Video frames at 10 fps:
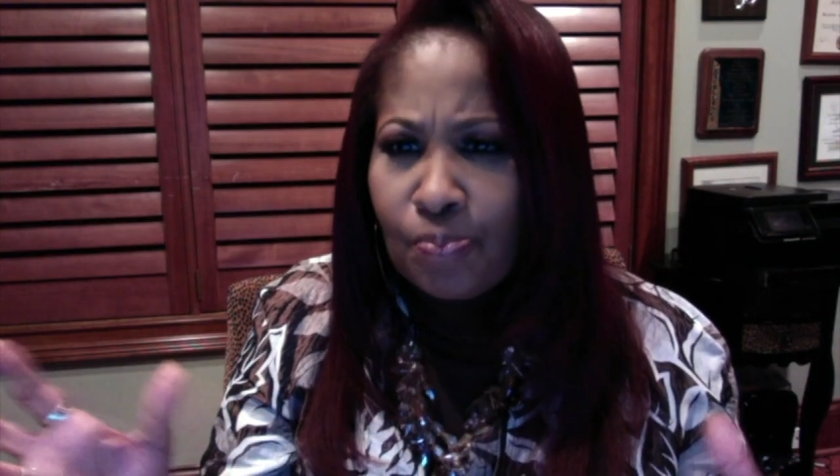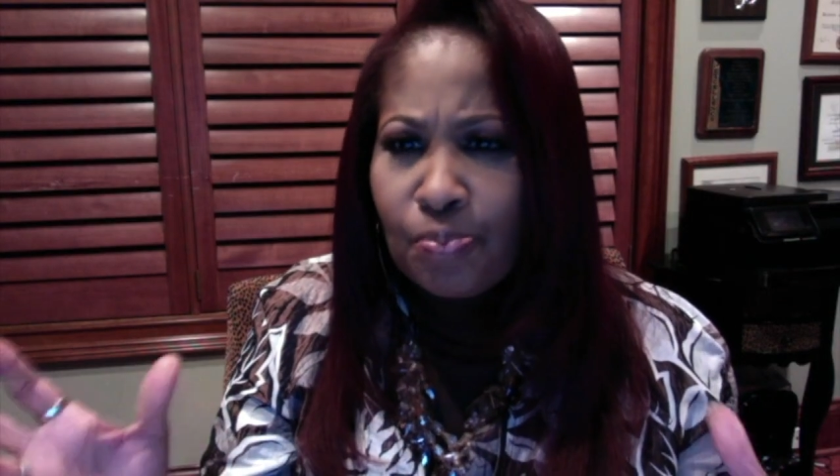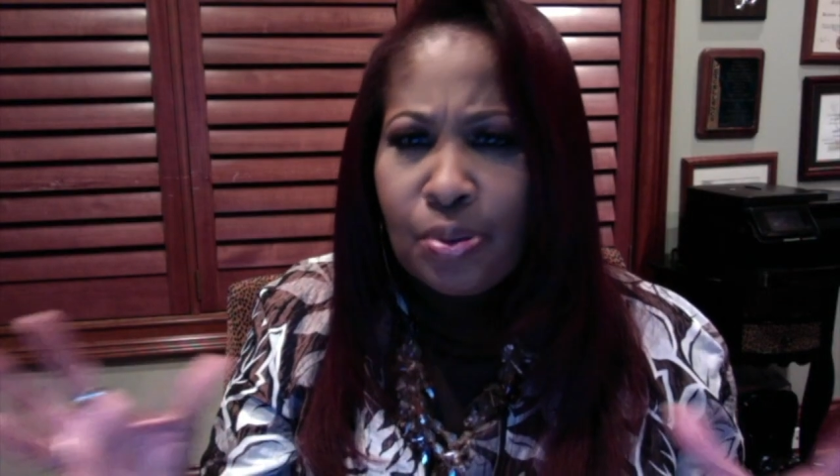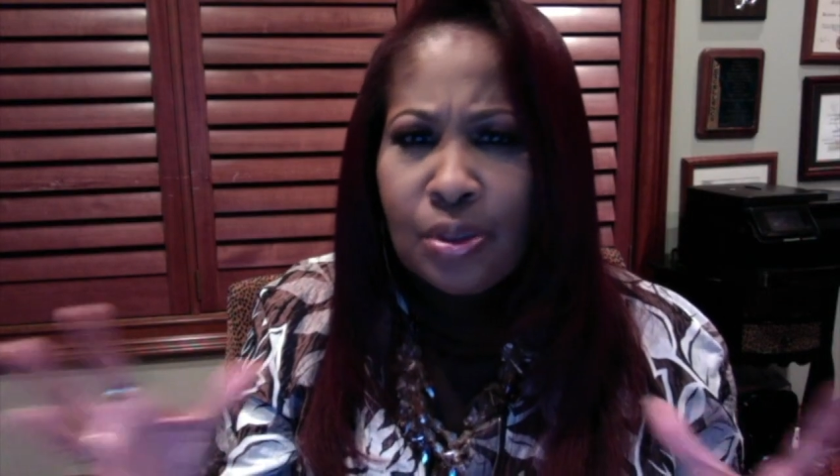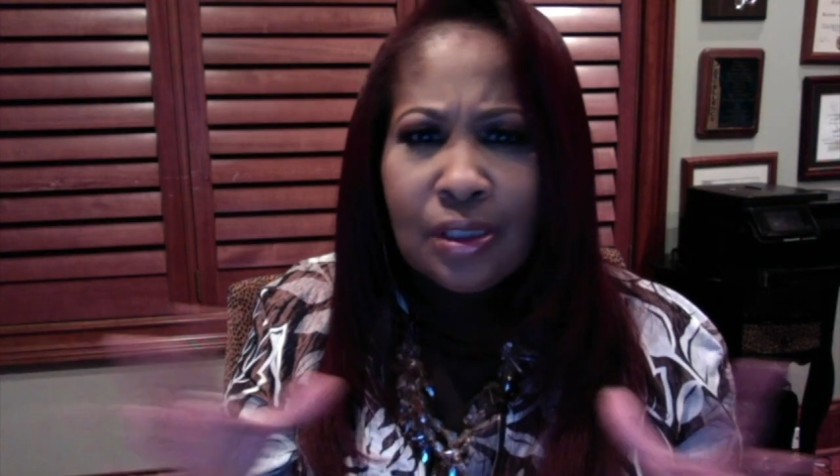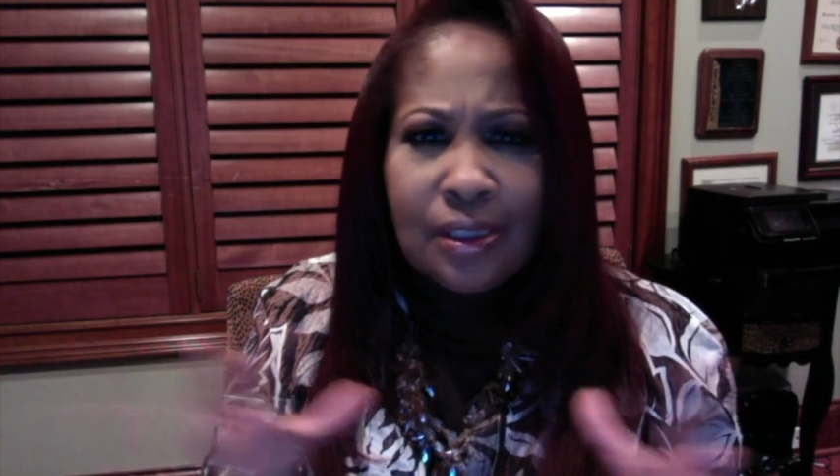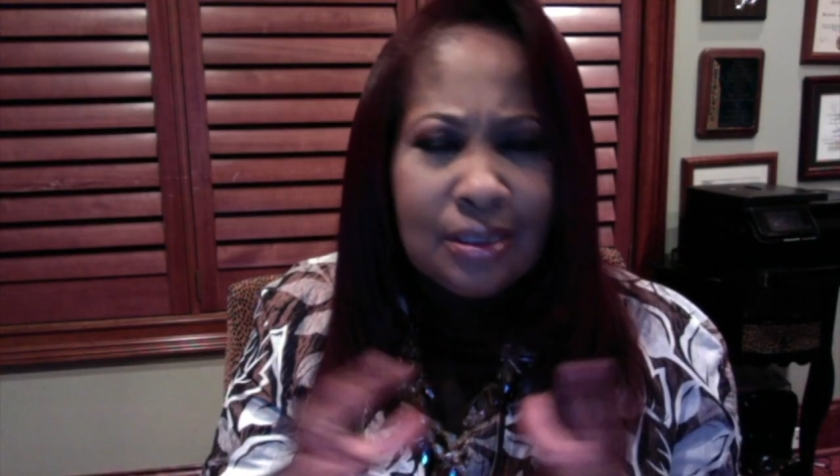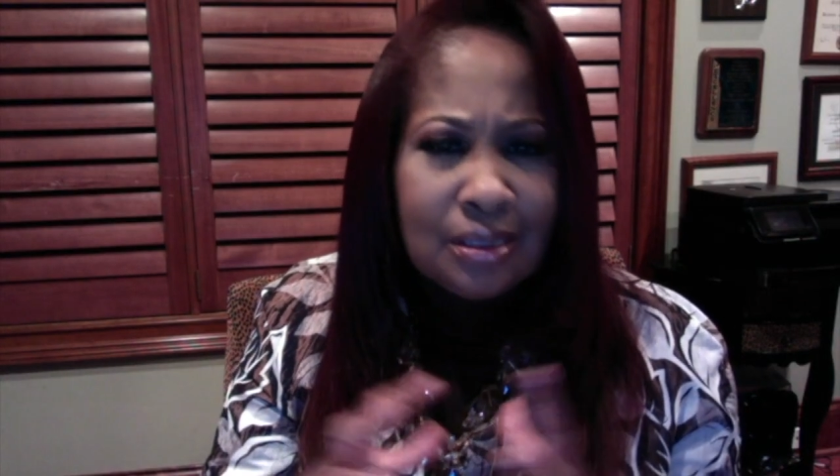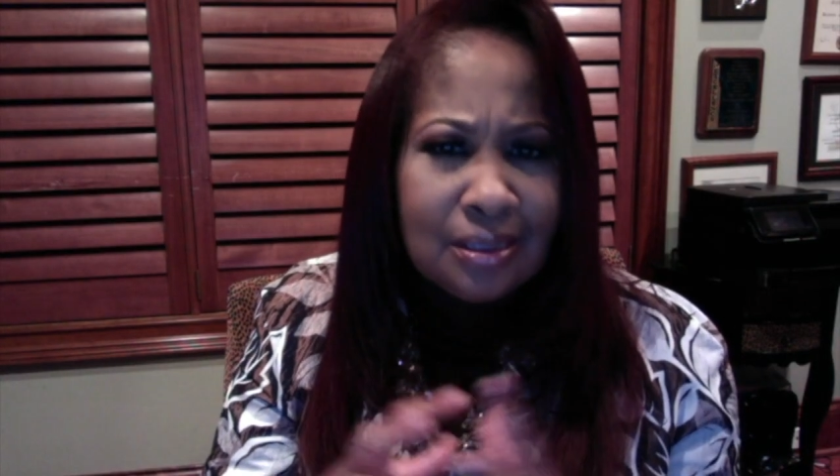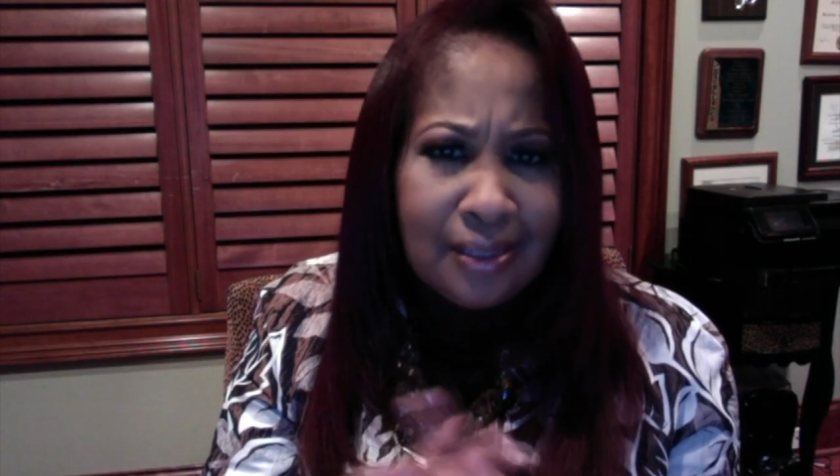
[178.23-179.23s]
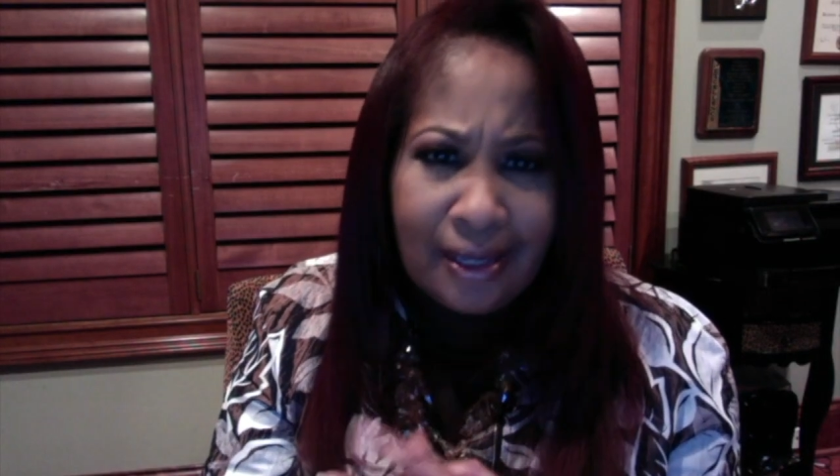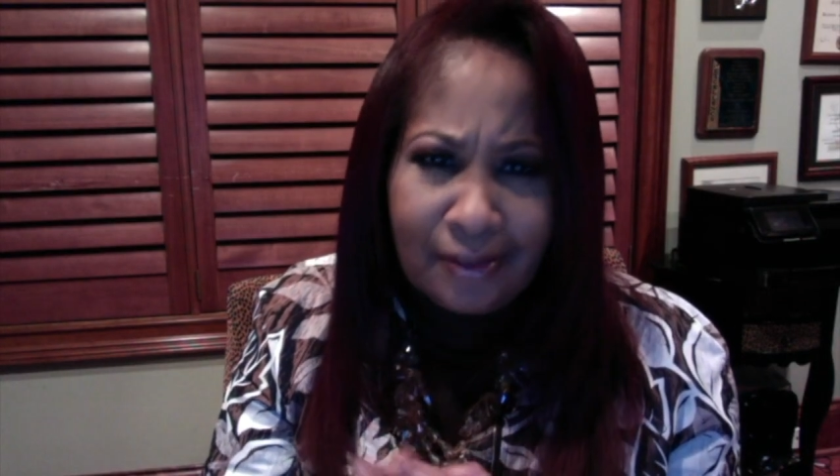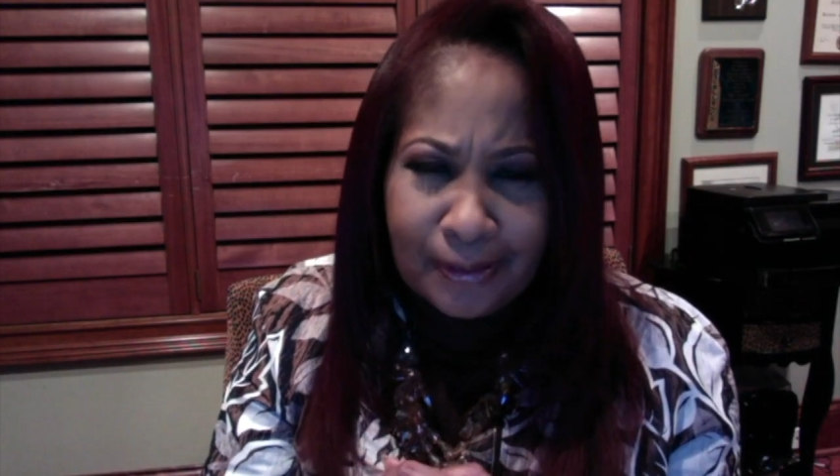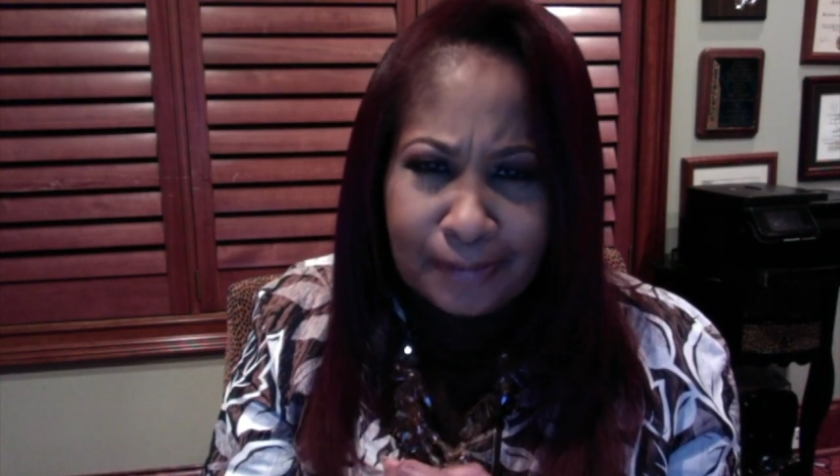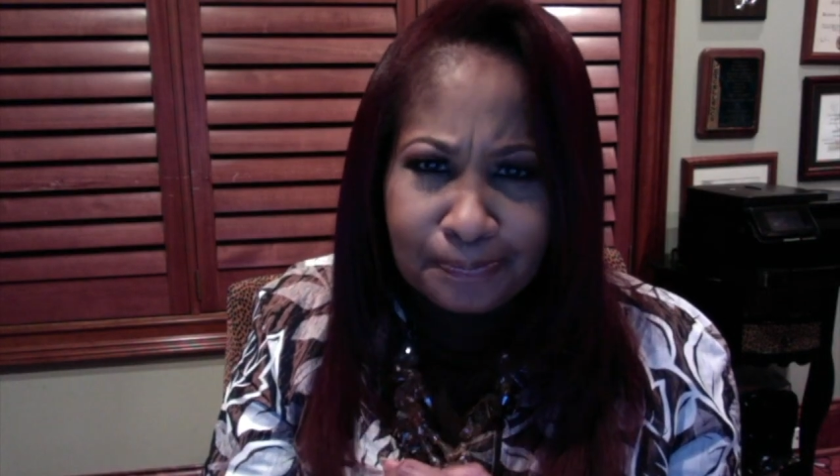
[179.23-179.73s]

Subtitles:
pulling together,